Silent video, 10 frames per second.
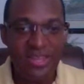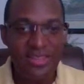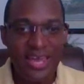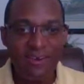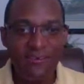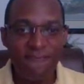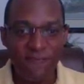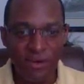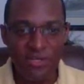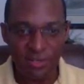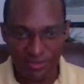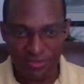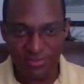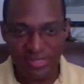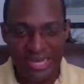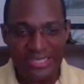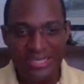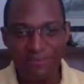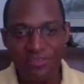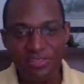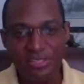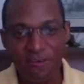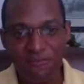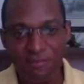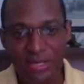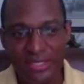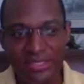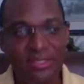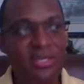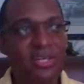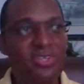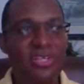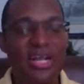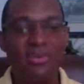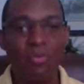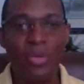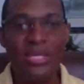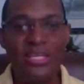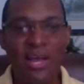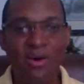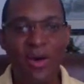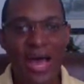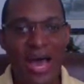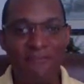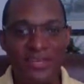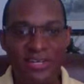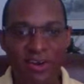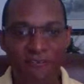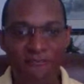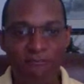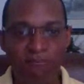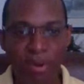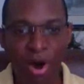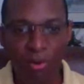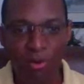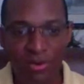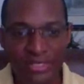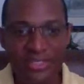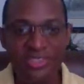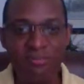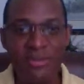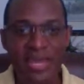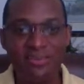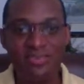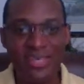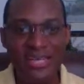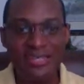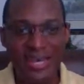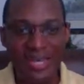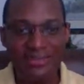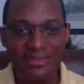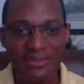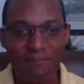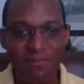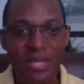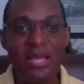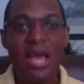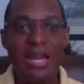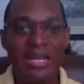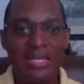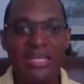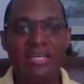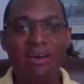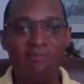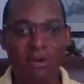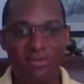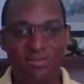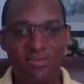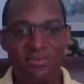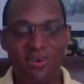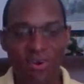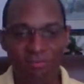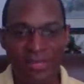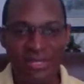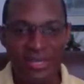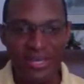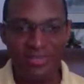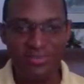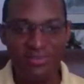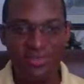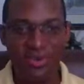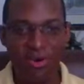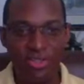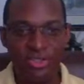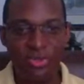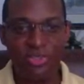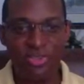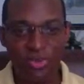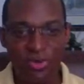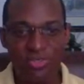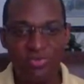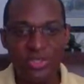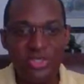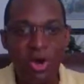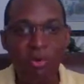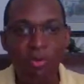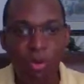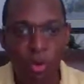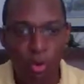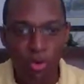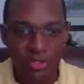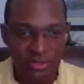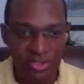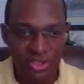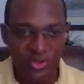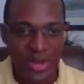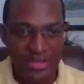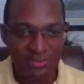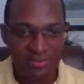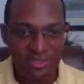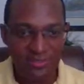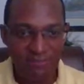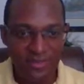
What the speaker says: they could fund us and give us enough money so that we now have enough power in Jamaica to get elected. And then Elon Musk or Bill Gates or George Soros would now own the UIC,